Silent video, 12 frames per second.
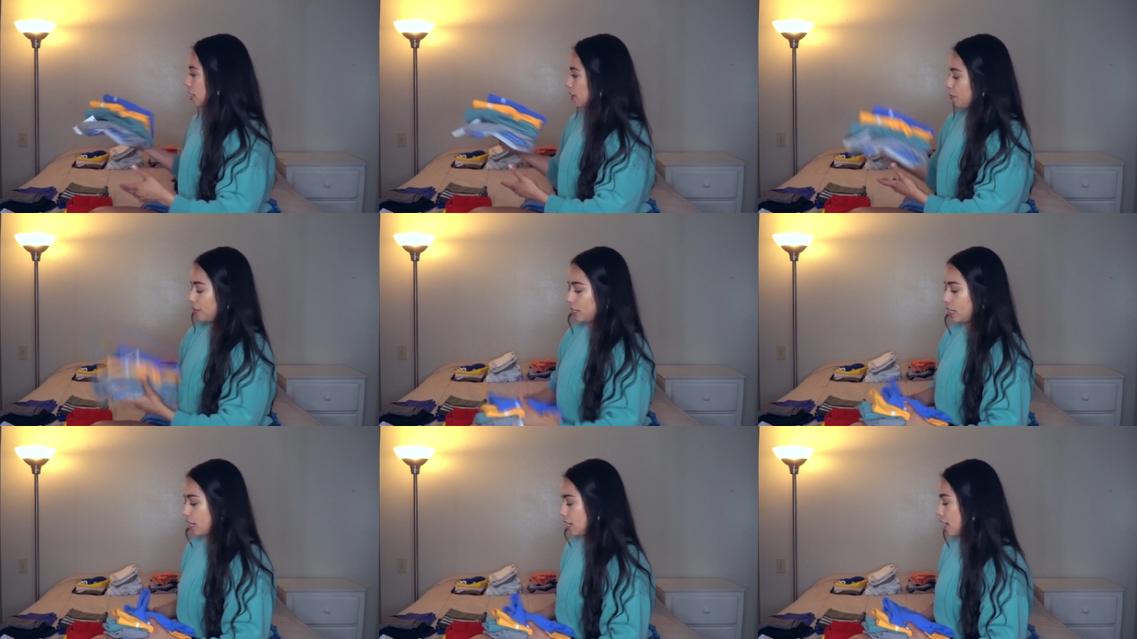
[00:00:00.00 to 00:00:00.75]
But
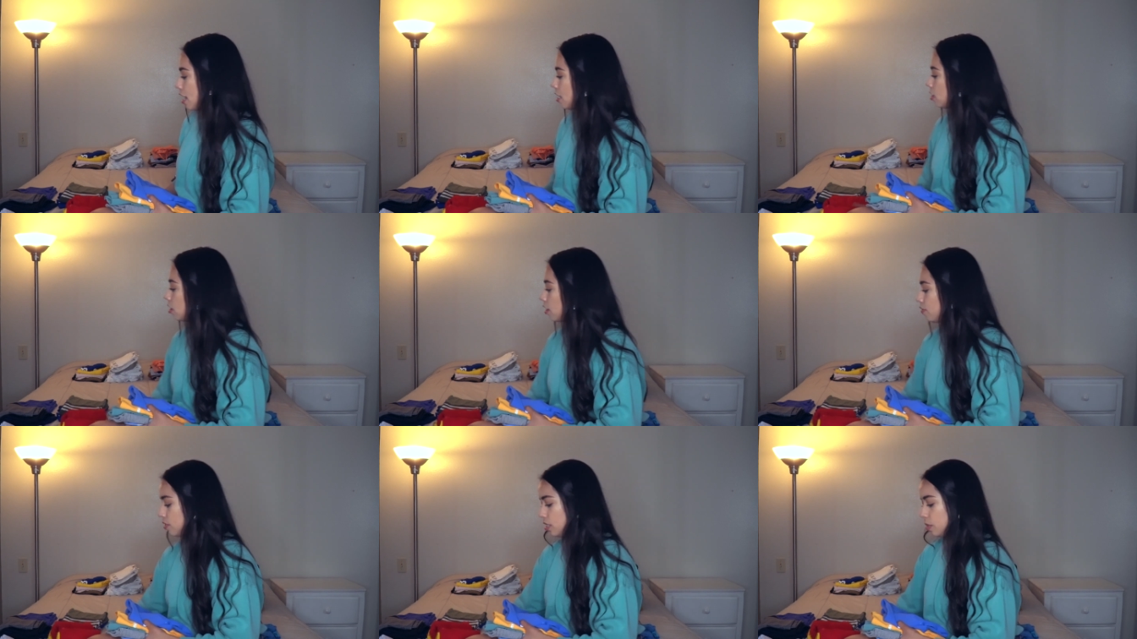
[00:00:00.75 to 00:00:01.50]
again, I
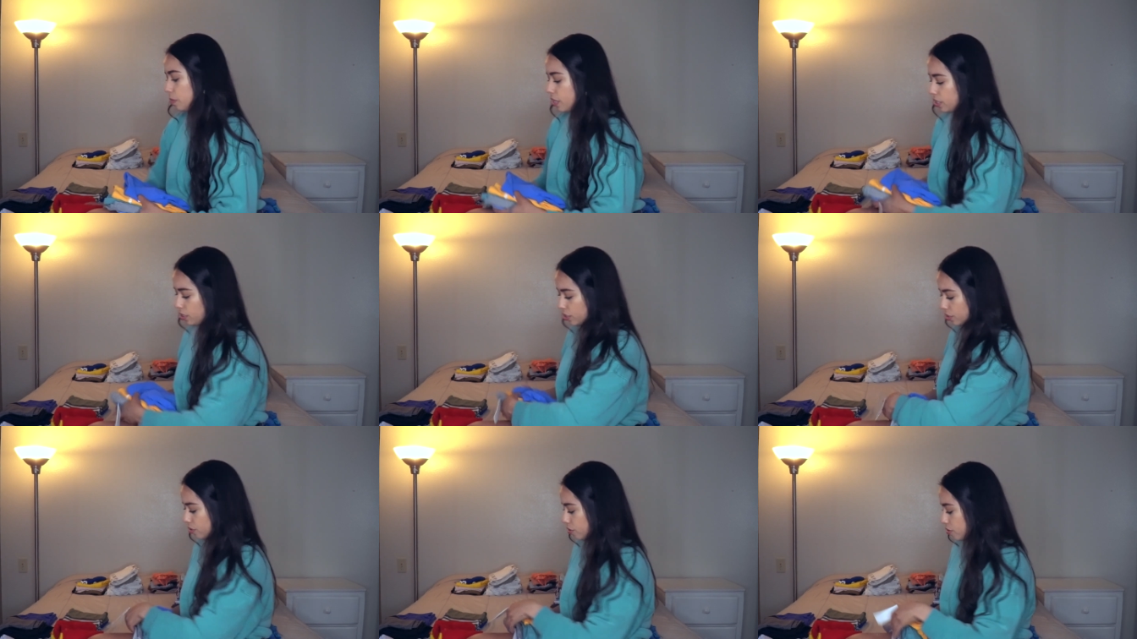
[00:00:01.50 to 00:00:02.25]
love this brand
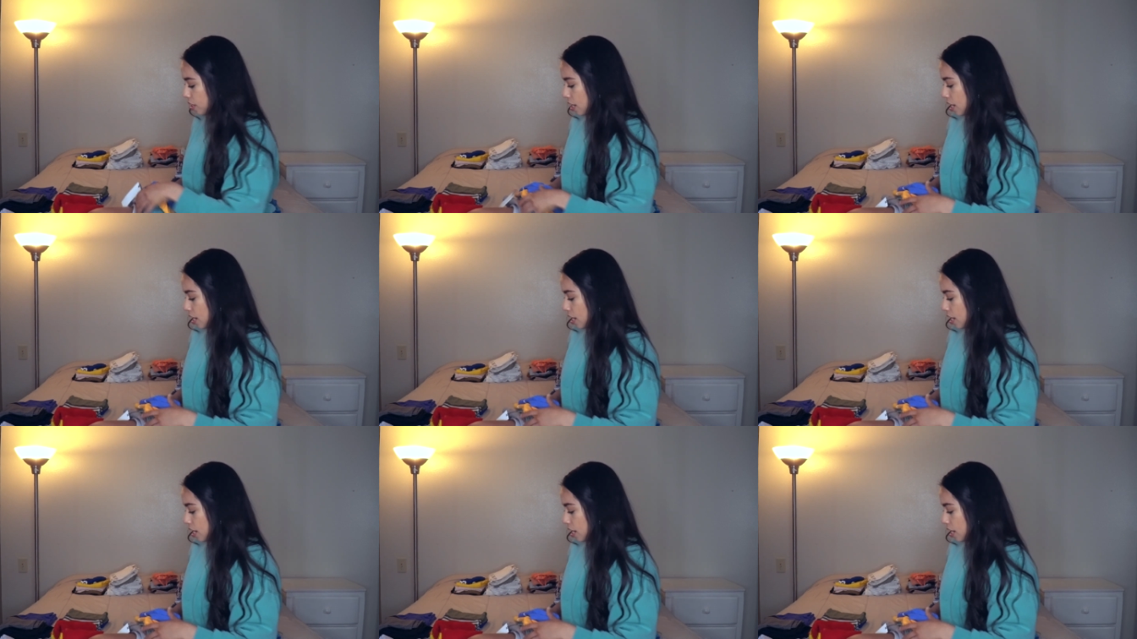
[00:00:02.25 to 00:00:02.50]
too.